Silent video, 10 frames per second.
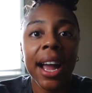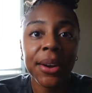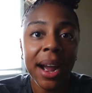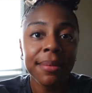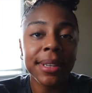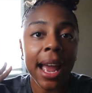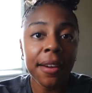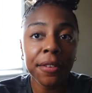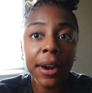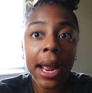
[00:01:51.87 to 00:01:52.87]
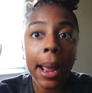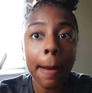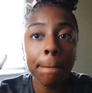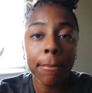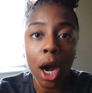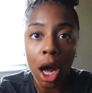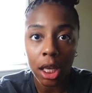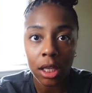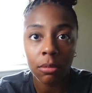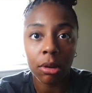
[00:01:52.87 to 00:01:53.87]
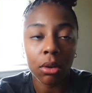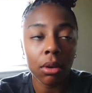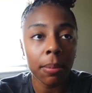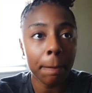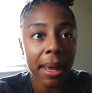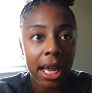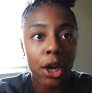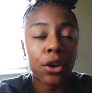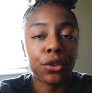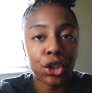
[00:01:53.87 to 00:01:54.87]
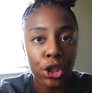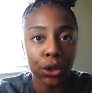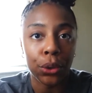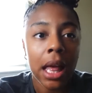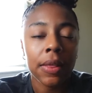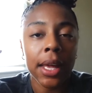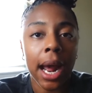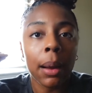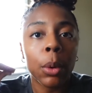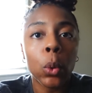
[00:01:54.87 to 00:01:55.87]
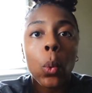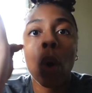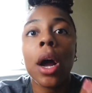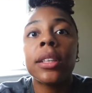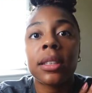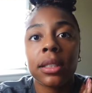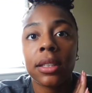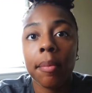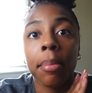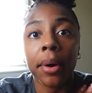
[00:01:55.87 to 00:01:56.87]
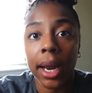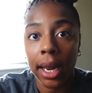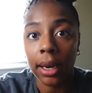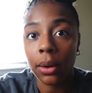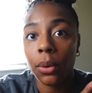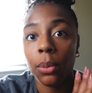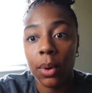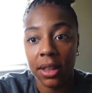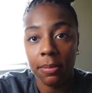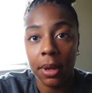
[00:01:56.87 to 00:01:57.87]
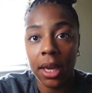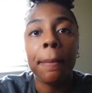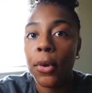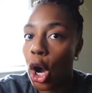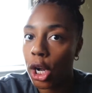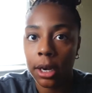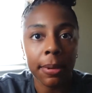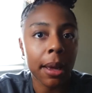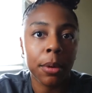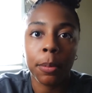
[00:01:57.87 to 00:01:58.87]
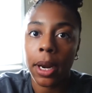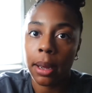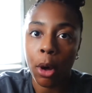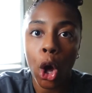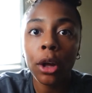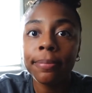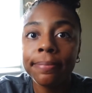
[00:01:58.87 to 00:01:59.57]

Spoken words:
I grabbed every possible pair of shoe that I would want to bring with me. Not gonna be able to bring them all